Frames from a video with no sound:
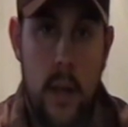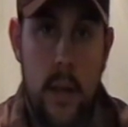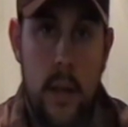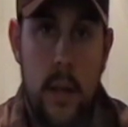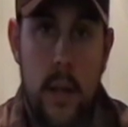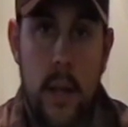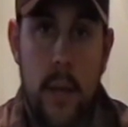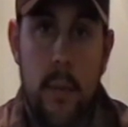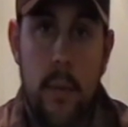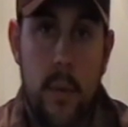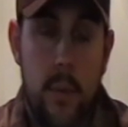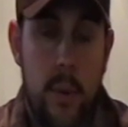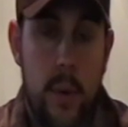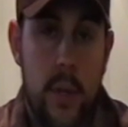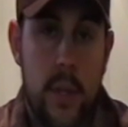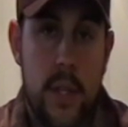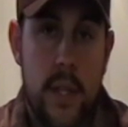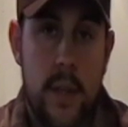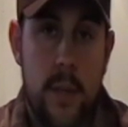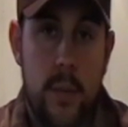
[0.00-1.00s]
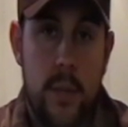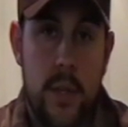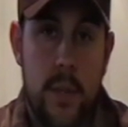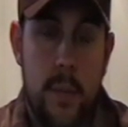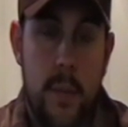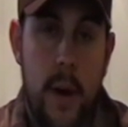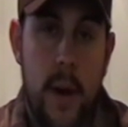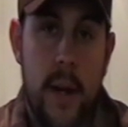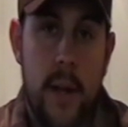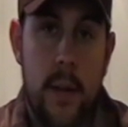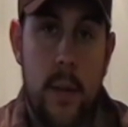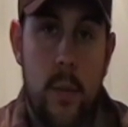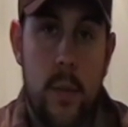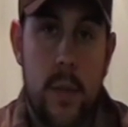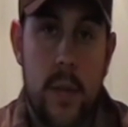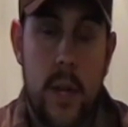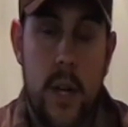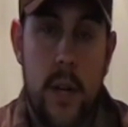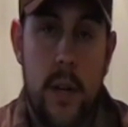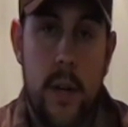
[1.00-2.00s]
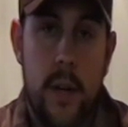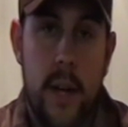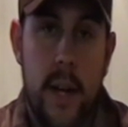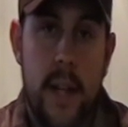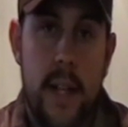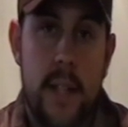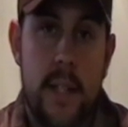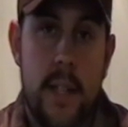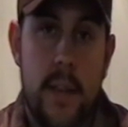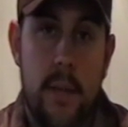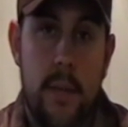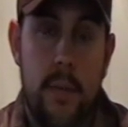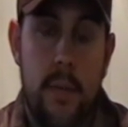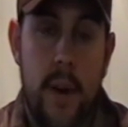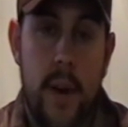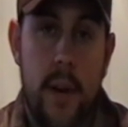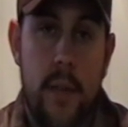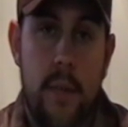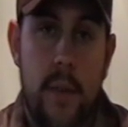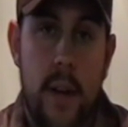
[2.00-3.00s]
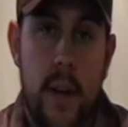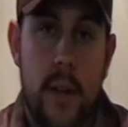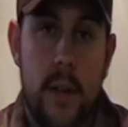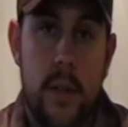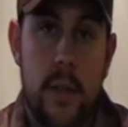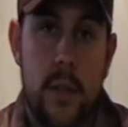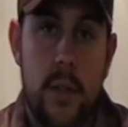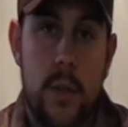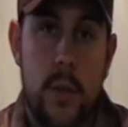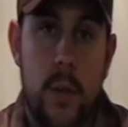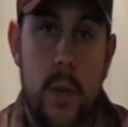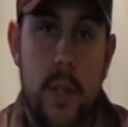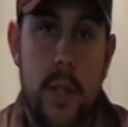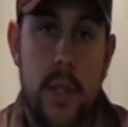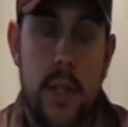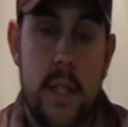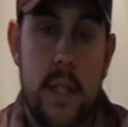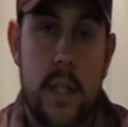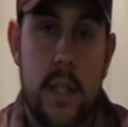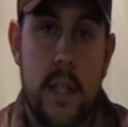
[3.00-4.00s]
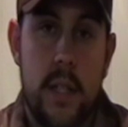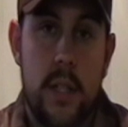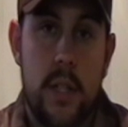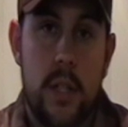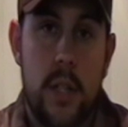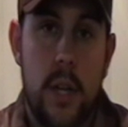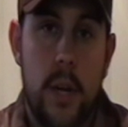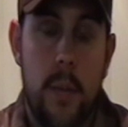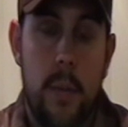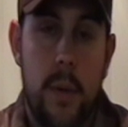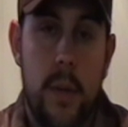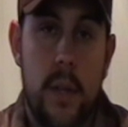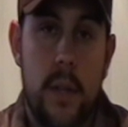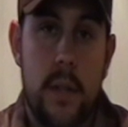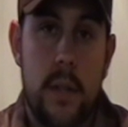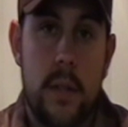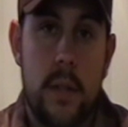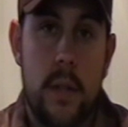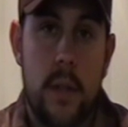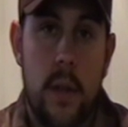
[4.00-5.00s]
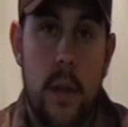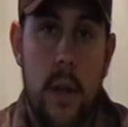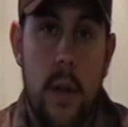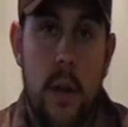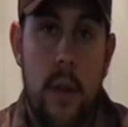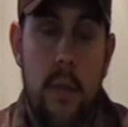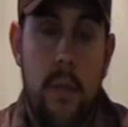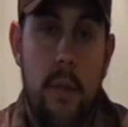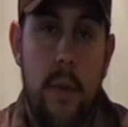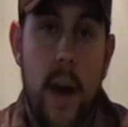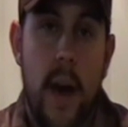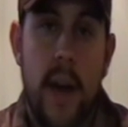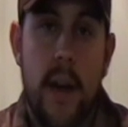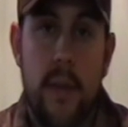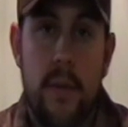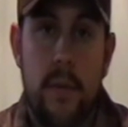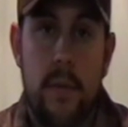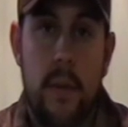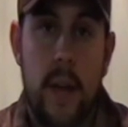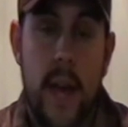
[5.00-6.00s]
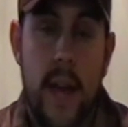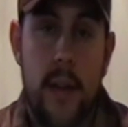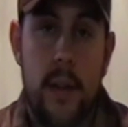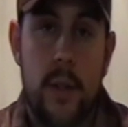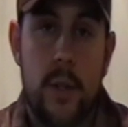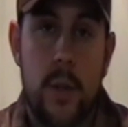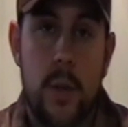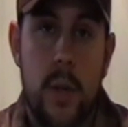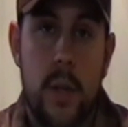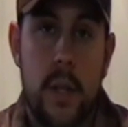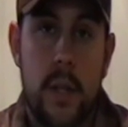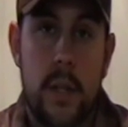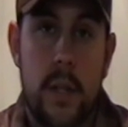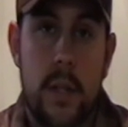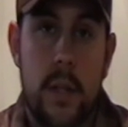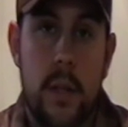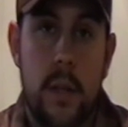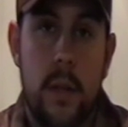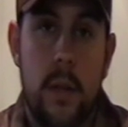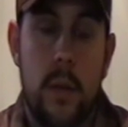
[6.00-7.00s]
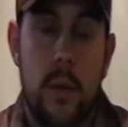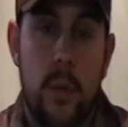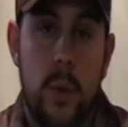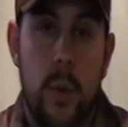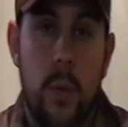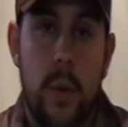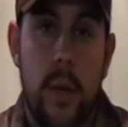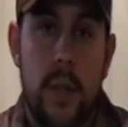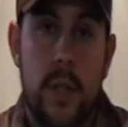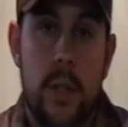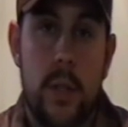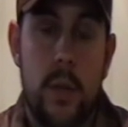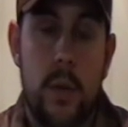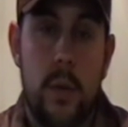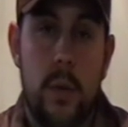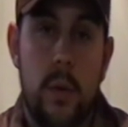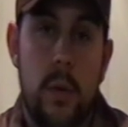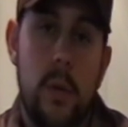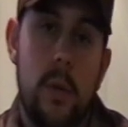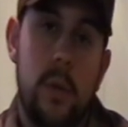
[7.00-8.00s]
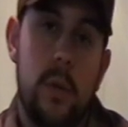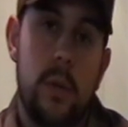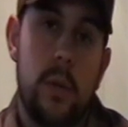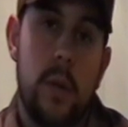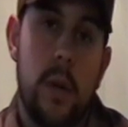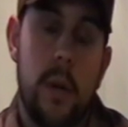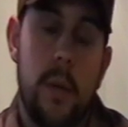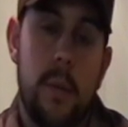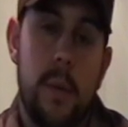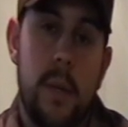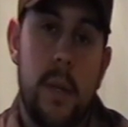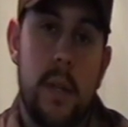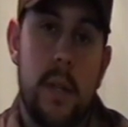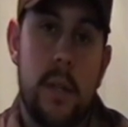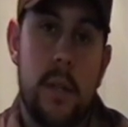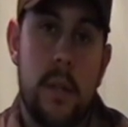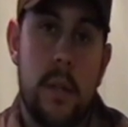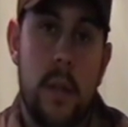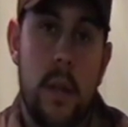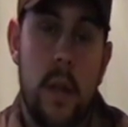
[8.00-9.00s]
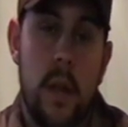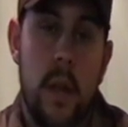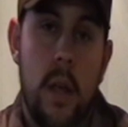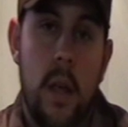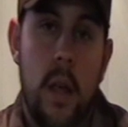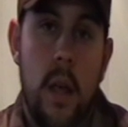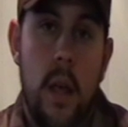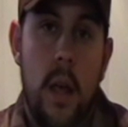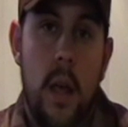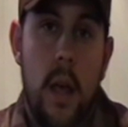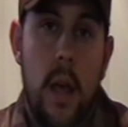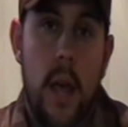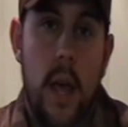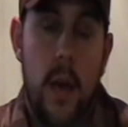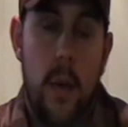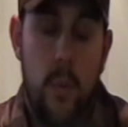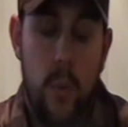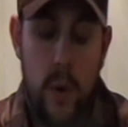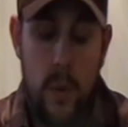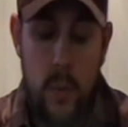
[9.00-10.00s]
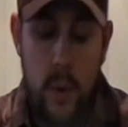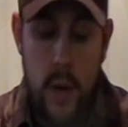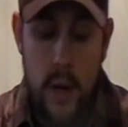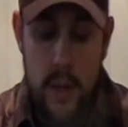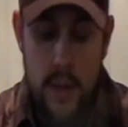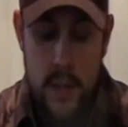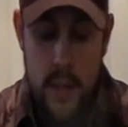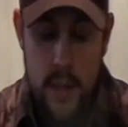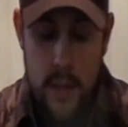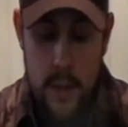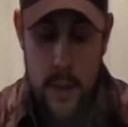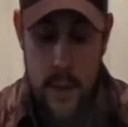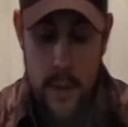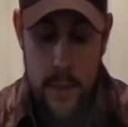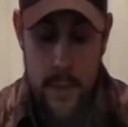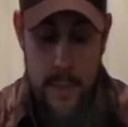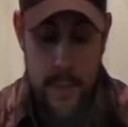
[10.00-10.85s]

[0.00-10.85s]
The number of personnel responded was 187 firefighters, 26 engine companies, 5 ladder trucks, 3 rescue companies, and 1 water tender.